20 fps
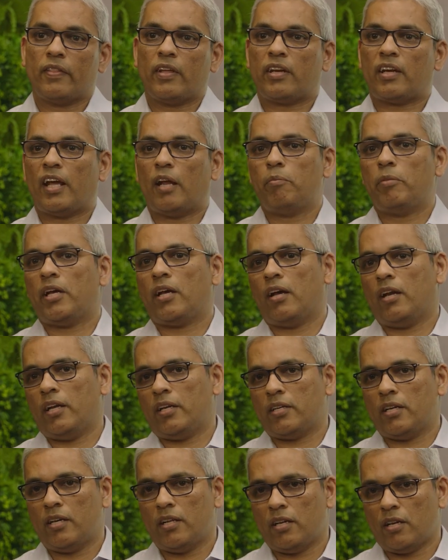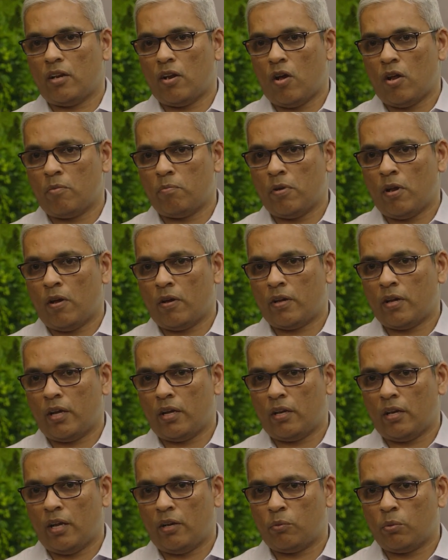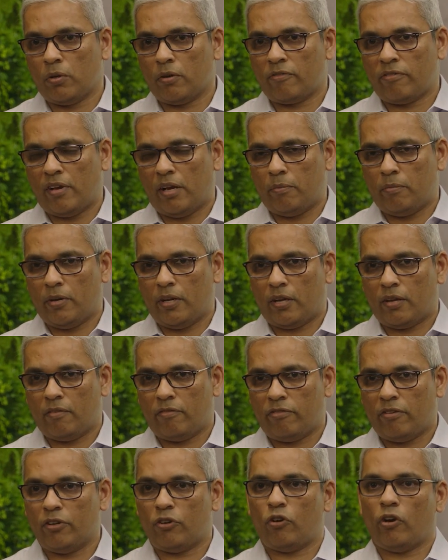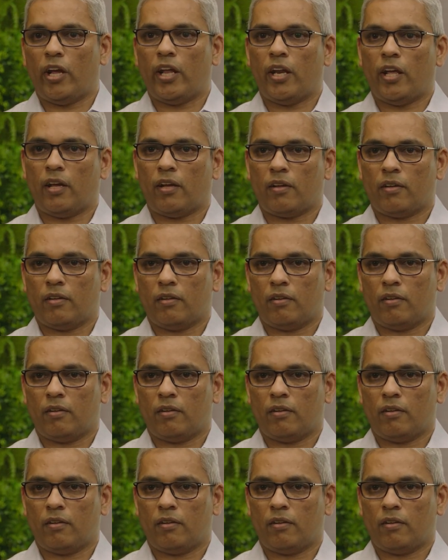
that can be connected in a non-blocking network fabric for training.